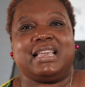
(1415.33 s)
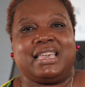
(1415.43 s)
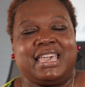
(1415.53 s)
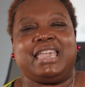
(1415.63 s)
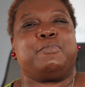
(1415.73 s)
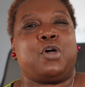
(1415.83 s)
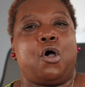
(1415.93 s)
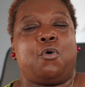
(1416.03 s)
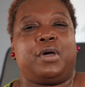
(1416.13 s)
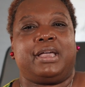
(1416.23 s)
Keep
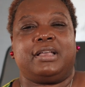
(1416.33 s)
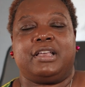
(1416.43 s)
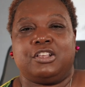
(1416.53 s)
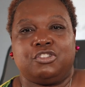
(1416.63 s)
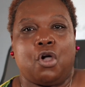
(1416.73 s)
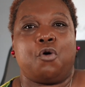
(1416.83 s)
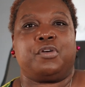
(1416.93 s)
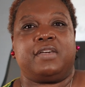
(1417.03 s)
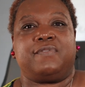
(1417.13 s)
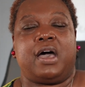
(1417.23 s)
going. Don't
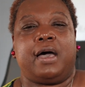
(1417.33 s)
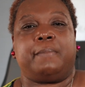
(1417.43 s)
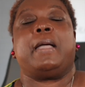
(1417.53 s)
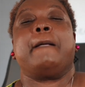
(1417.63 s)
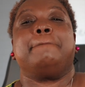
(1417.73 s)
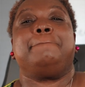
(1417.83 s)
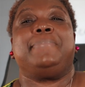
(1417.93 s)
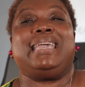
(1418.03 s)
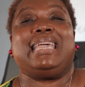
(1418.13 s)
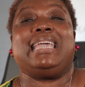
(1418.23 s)
give up.
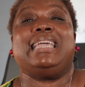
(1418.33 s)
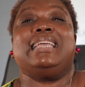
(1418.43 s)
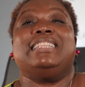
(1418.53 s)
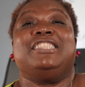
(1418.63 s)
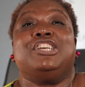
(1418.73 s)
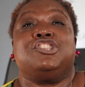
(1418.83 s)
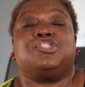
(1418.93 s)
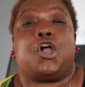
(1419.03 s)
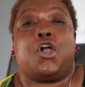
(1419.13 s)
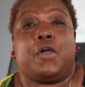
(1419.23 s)
Be
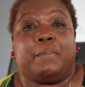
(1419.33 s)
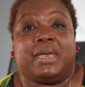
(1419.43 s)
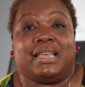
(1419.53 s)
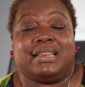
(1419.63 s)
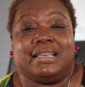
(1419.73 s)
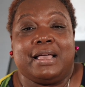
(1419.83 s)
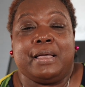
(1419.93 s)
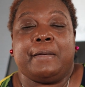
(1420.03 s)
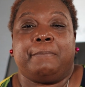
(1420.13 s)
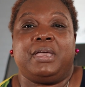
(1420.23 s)
determined.
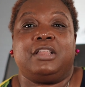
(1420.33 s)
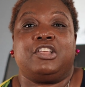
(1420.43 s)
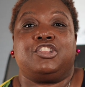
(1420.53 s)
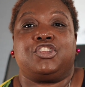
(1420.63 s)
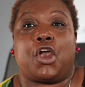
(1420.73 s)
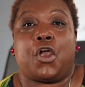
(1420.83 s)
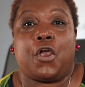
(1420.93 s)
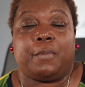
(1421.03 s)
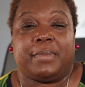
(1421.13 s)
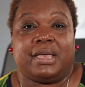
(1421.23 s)
Be
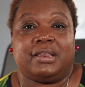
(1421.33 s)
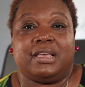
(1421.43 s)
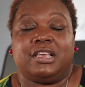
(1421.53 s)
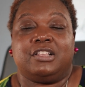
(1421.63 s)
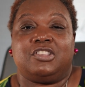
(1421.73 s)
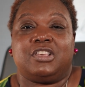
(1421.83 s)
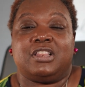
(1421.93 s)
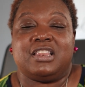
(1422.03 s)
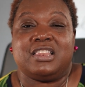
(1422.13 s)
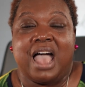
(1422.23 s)
determined to
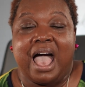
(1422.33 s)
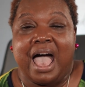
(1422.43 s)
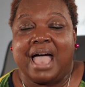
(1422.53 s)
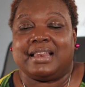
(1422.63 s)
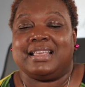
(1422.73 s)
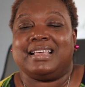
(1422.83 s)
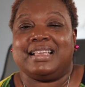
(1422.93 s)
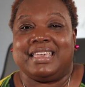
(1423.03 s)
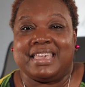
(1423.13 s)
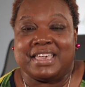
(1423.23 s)
not
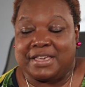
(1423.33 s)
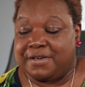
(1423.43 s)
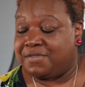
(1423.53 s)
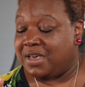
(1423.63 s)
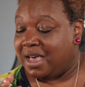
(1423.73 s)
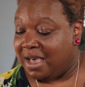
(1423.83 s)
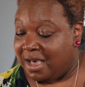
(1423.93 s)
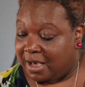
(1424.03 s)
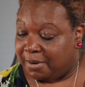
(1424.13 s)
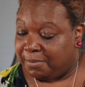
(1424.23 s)
give
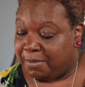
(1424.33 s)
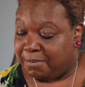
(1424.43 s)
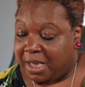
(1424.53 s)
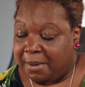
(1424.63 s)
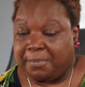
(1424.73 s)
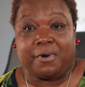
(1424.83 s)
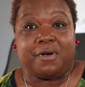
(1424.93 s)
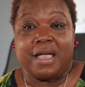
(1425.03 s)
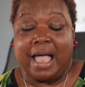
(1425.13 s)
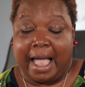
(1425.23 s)
up.
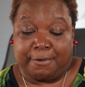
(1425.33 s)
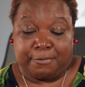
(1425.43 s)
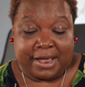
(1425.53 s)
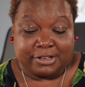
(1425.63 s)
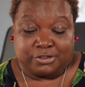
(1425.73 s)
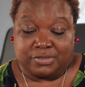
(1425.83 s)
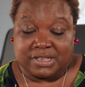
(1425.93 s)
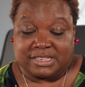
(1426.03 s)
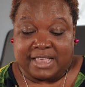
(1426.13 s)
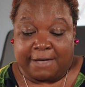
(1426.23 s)
Remember, I read you
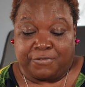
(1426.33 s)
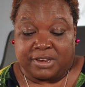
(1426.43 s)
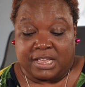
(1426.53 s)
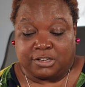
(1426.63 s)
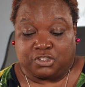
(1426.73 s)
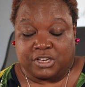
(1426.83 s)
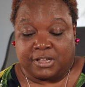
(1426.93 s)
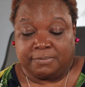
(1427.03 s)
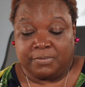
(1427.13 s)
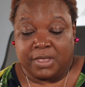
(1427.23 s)
this
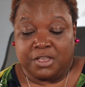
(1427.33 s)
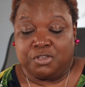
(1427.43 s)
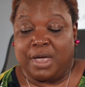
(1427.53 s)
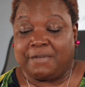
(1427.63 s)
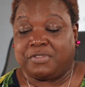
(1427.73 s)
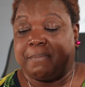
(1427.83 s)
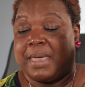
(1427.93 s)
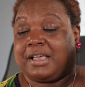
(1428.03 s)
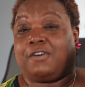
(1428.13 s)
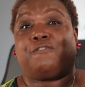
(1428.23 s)
definition. You have to
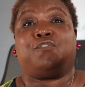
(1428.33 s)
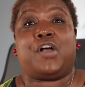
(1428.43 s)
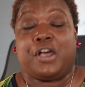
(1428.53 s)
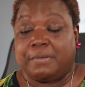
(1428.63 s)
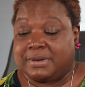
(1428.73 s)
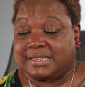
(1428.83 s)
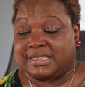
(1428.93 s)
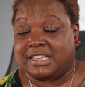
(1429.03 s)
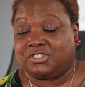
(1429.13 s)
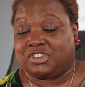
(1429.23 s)
make a firm
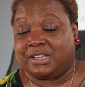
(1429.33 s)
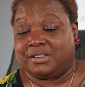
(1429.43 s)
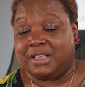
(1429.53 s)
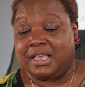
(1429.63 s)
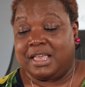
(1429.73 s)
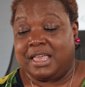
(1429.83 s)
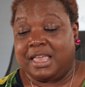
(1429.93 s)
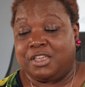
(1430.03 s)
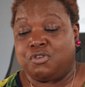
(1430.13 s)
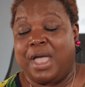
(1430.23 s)
decision,
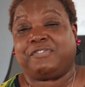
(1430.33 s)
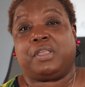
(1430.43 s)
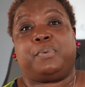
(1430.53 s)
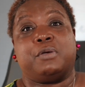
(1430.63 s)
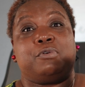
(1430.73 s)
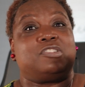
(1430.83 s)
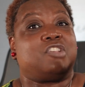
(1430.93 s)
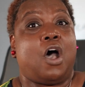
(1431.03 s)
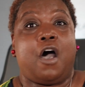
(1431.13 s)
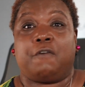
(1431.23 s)
and you have to be
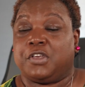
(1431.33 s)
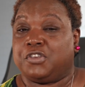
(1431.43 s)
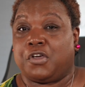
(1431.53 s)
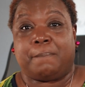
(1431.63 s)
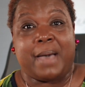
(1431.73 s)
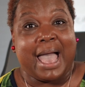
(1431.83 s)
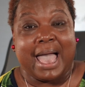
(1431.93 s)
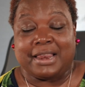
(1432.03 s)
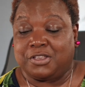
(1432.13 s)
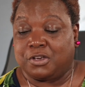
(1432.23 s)
resolved in your
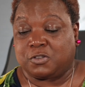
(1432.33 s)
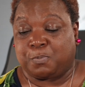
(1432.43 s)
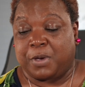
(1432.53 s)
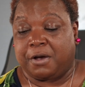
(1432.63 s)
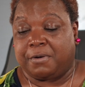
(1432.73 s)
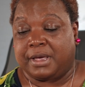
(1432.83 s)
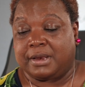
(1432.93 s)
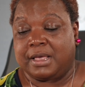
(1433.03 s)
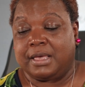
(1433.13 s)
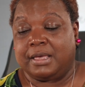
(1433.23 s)
mind and your spirit
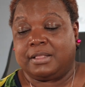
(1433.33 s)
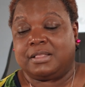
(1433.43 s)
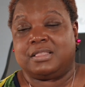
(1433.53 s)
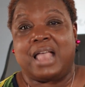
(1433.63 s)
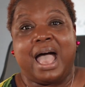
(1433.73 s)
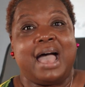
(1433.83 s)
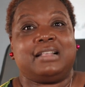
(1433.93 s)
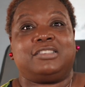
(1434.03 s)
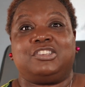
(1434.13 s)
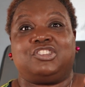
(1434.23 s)

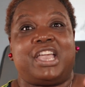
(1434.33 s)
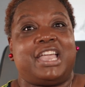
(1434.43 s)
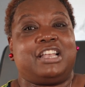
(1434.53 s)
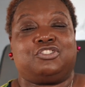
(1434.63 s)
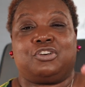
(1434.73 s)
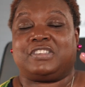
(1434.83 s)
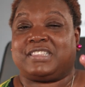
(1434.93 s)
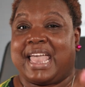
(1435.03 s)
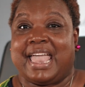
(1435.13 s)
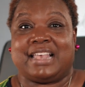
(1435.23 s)
not to change your
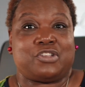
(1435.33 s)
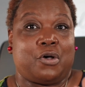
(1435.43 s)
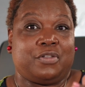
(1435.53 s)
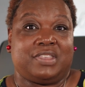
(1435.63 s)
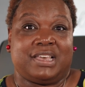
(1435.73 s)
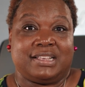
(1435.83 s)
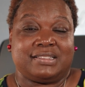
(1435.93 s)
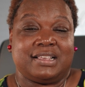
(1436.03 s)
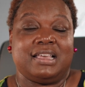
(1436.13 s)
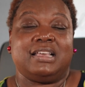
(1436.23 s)
stance on
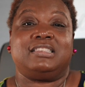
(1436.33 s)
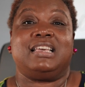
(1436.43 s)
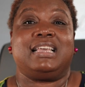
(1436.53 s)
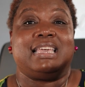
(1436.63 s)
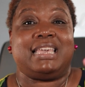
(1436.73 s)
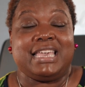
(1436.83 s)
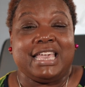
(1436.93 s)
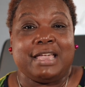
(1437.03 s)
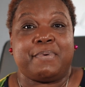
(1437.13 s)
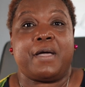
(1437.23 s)
this, to
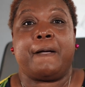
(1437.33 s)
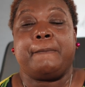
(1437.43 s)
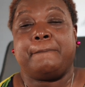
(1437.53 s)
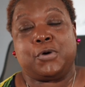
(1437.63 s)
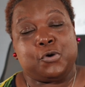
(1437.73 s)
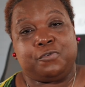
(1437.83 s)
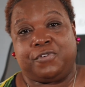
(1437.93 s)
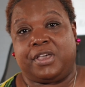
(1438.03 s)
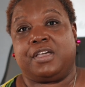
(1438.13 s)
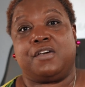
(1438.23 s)
keep
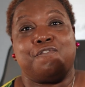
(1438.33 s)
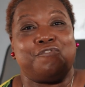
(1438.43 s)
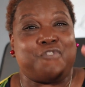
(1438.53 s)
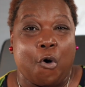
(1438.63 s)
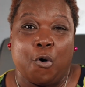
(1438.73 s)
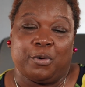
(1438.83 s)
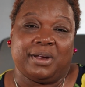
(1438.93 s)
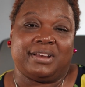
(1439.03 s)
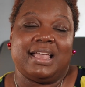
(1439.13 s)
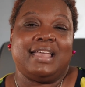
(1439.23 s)
moving
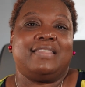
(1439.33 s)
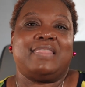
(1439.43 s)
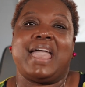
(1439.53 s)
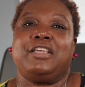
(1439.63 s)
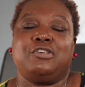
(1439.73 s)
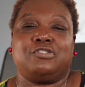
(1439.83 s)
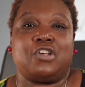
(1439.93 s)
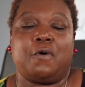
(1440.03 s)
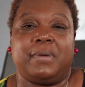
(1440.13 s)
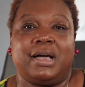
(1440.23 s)
forward. Thank you
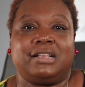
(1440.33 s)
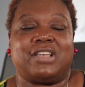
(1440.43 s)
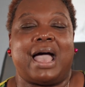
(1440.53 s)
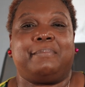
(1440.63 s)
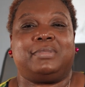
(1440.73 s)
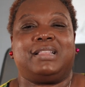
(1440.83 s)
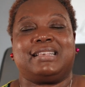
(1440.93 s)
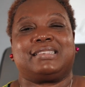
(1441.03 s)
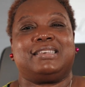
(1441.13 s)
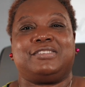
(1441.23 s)
so much. I'm Lesley